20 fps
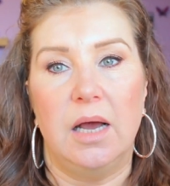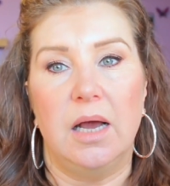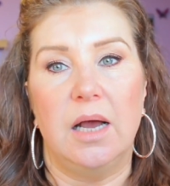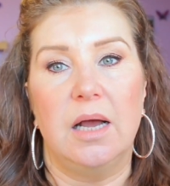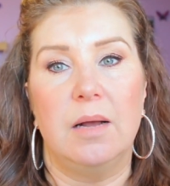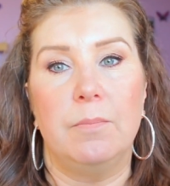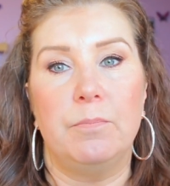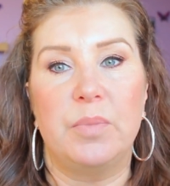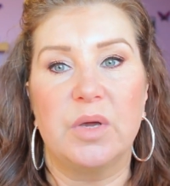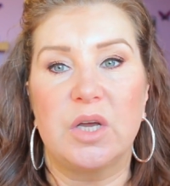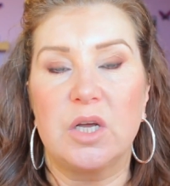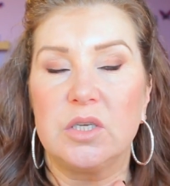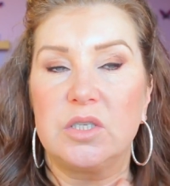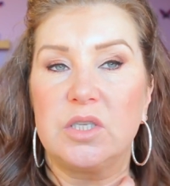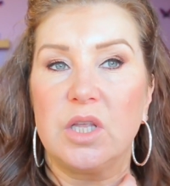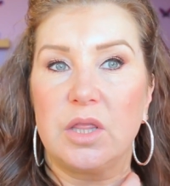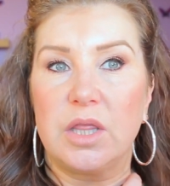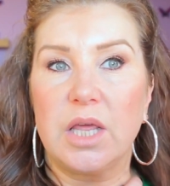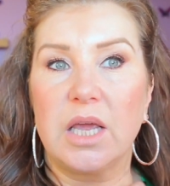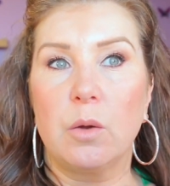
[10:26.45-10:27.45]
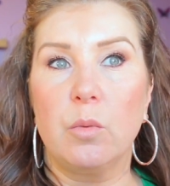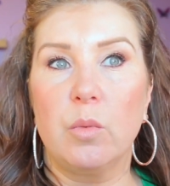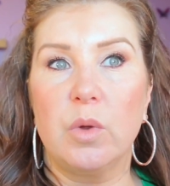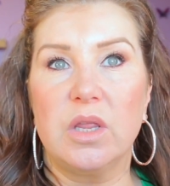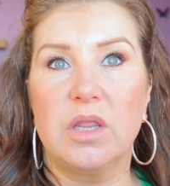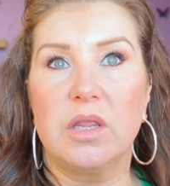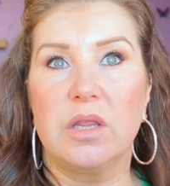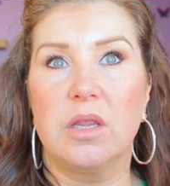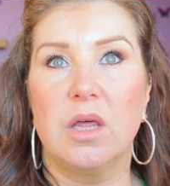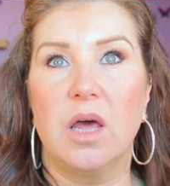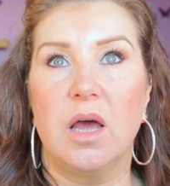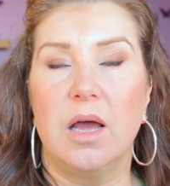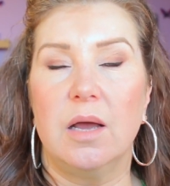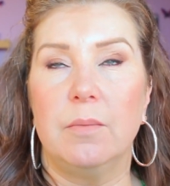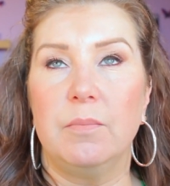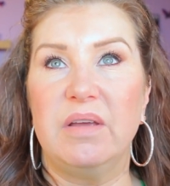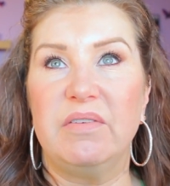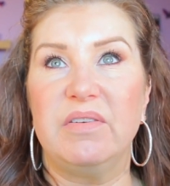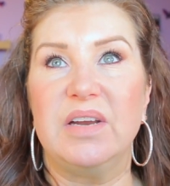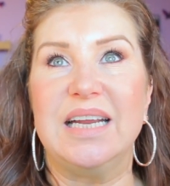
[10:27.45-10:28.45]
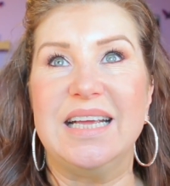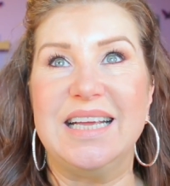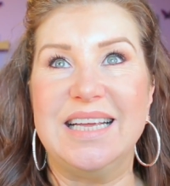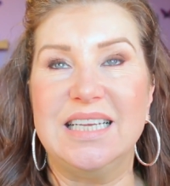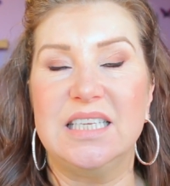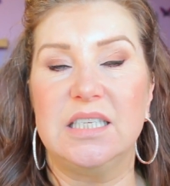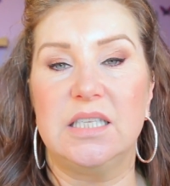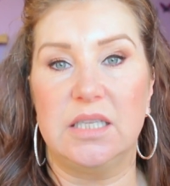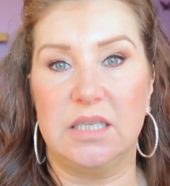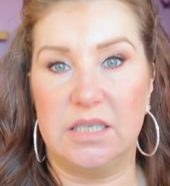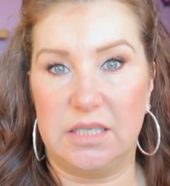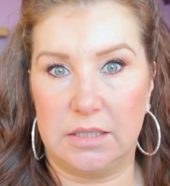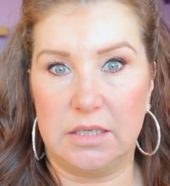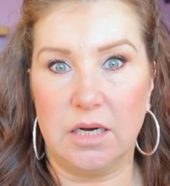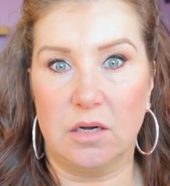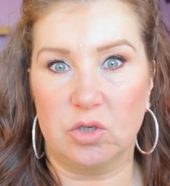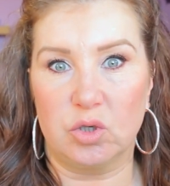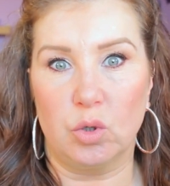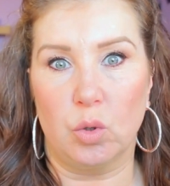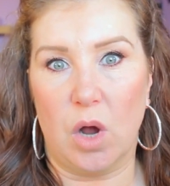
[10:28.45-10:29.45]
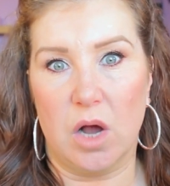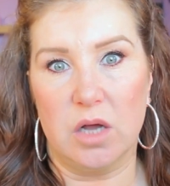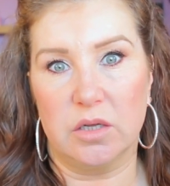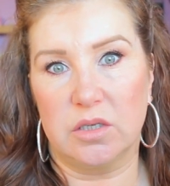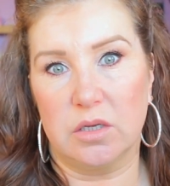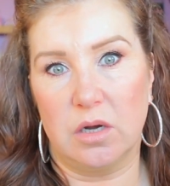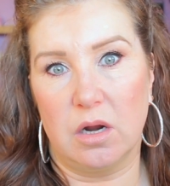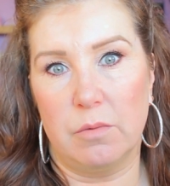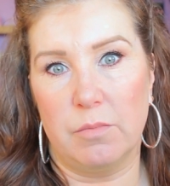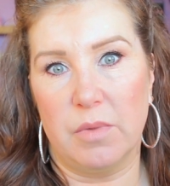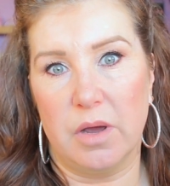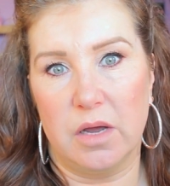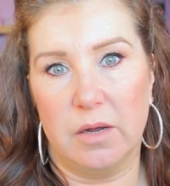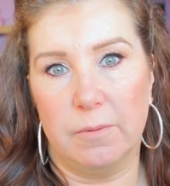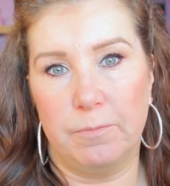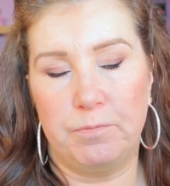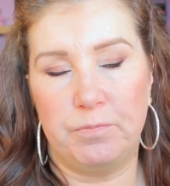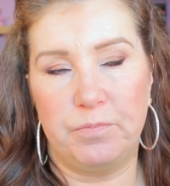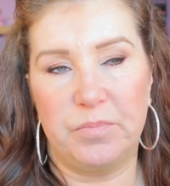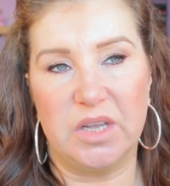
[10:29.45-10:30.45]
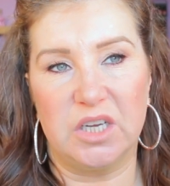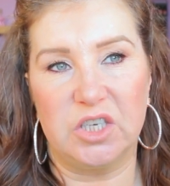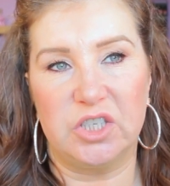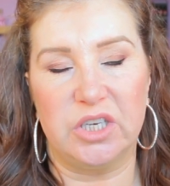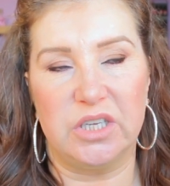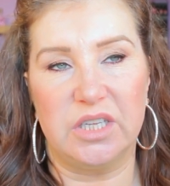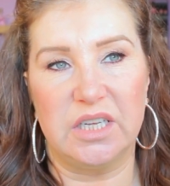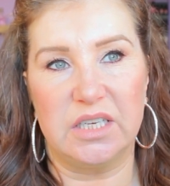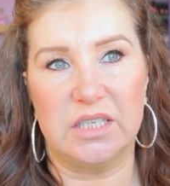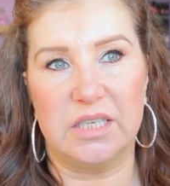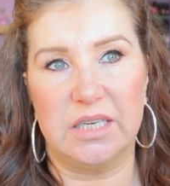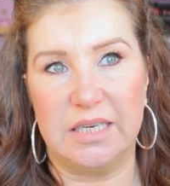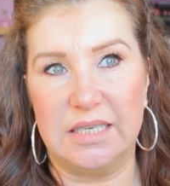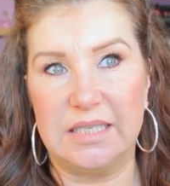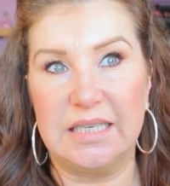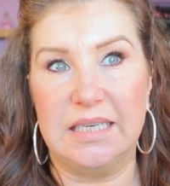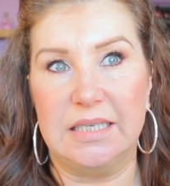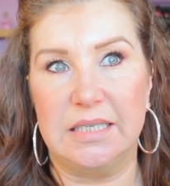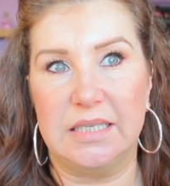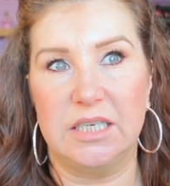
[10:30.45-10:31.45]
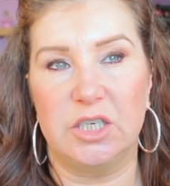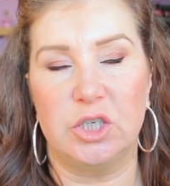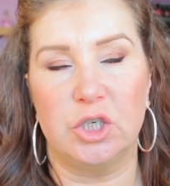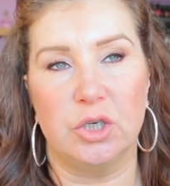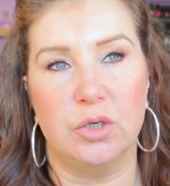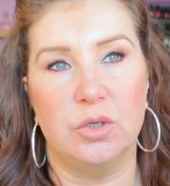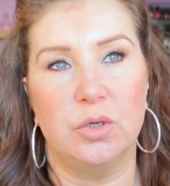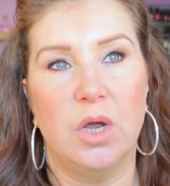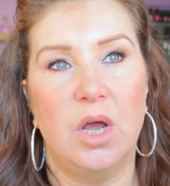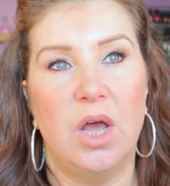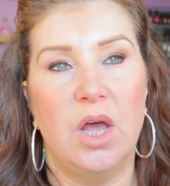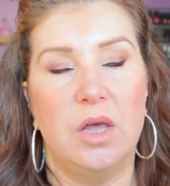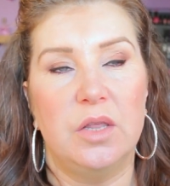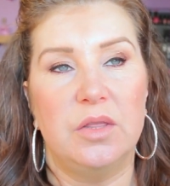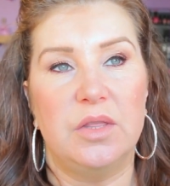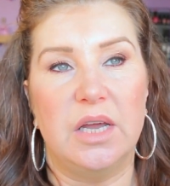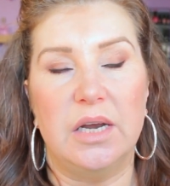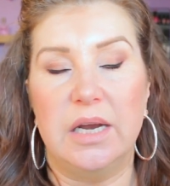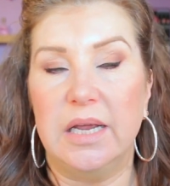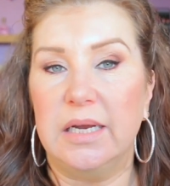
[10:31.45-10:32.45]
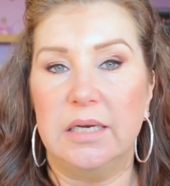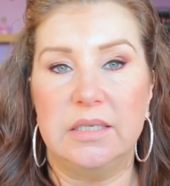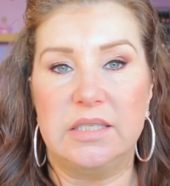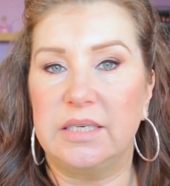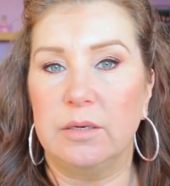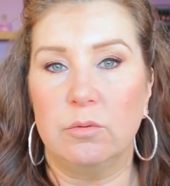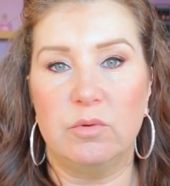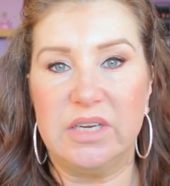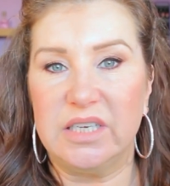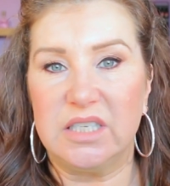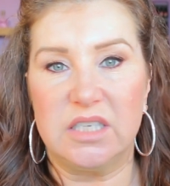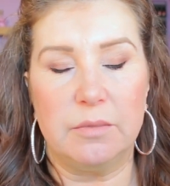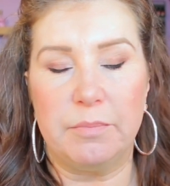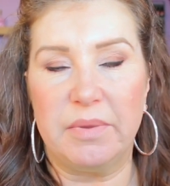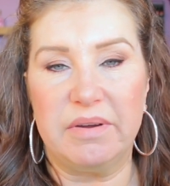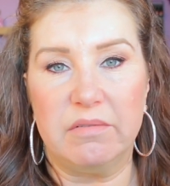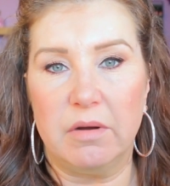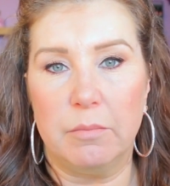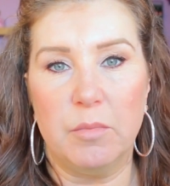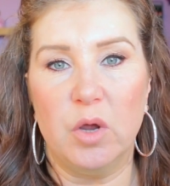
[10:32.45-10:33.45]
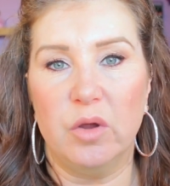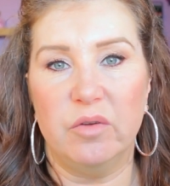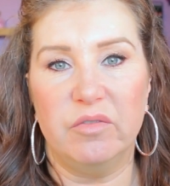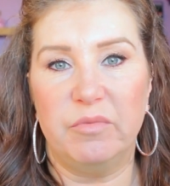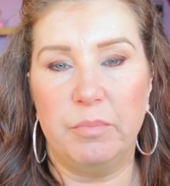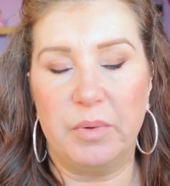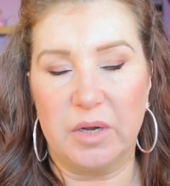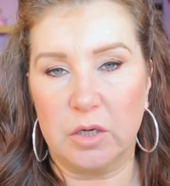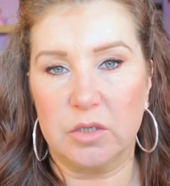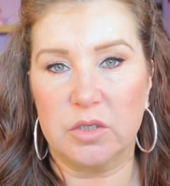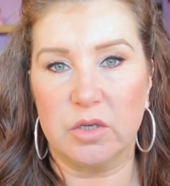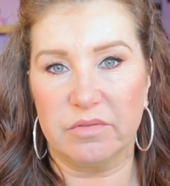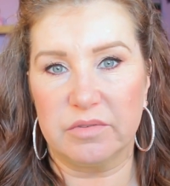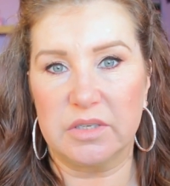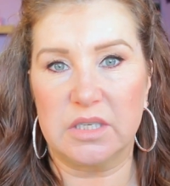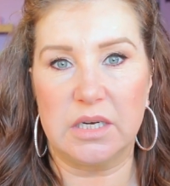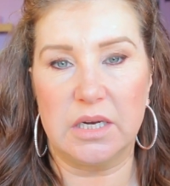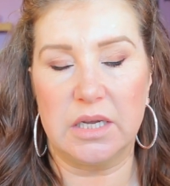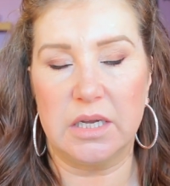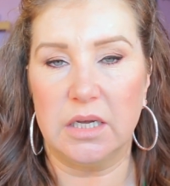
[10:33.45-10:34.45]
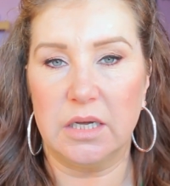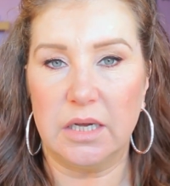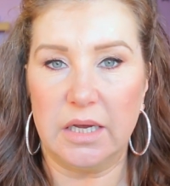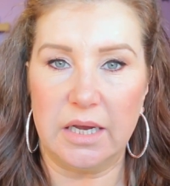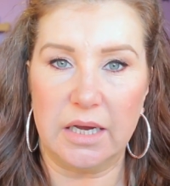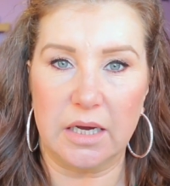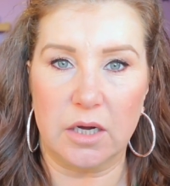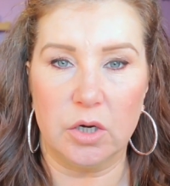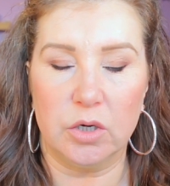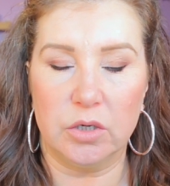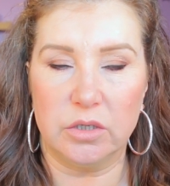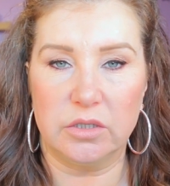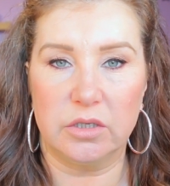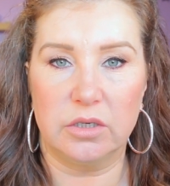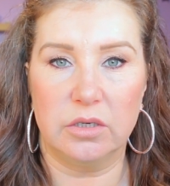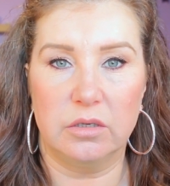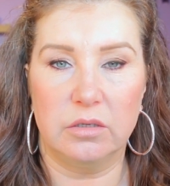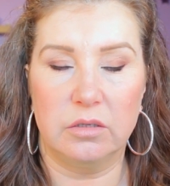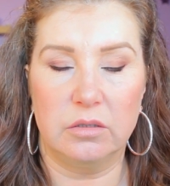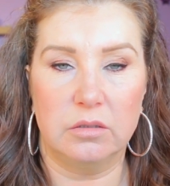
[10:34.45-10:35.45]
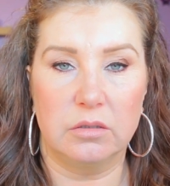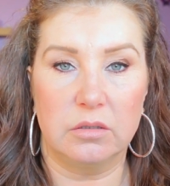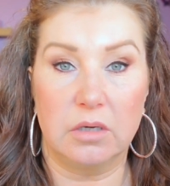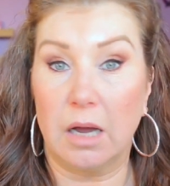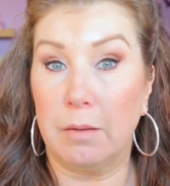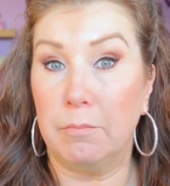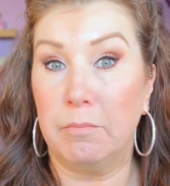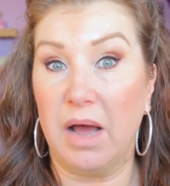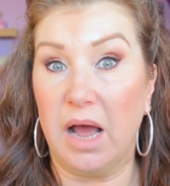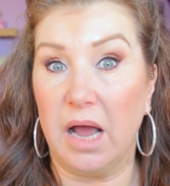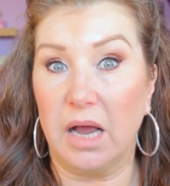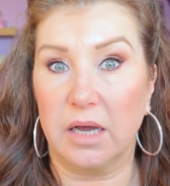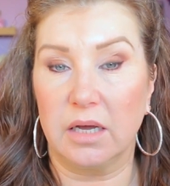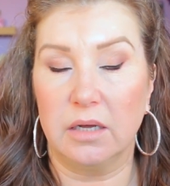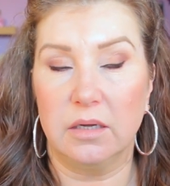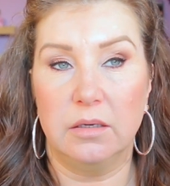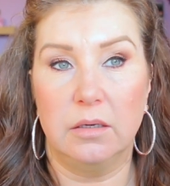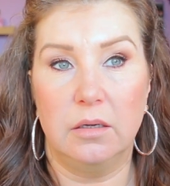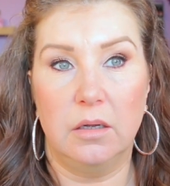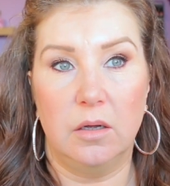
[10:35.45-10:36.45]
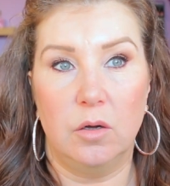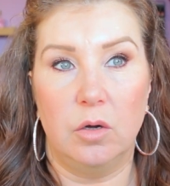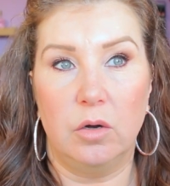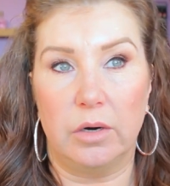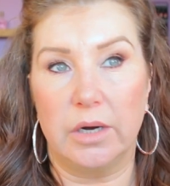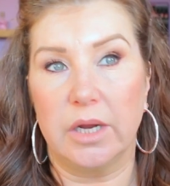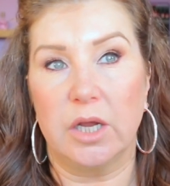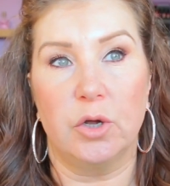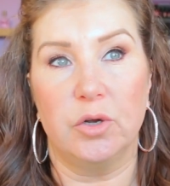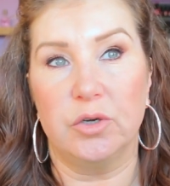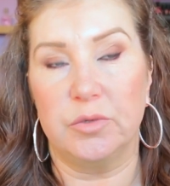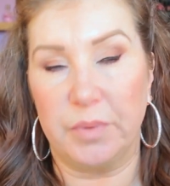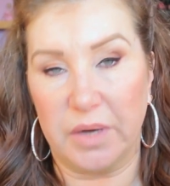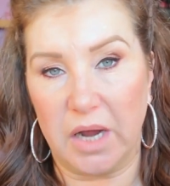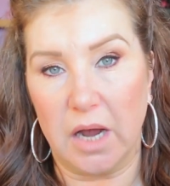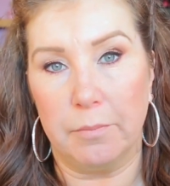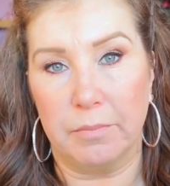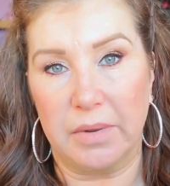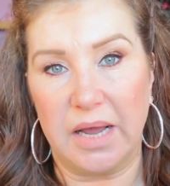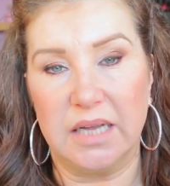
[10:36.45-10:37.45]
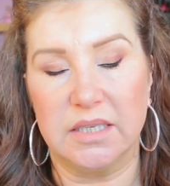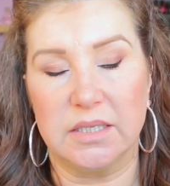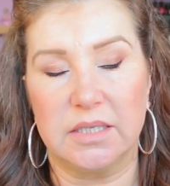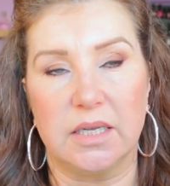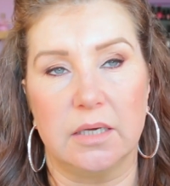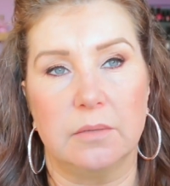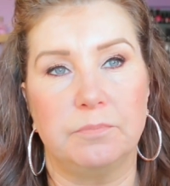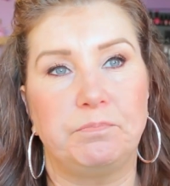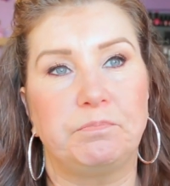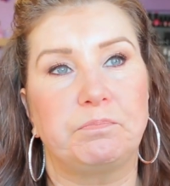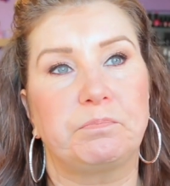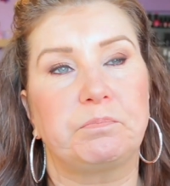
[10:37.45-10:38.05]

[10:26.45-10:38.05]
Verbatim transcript: Um, because the thing with, um, if it is this ductal carcinoma that she thinks it is in situ, then it still needs to be removed, because obviously it could come back or it could become cancer.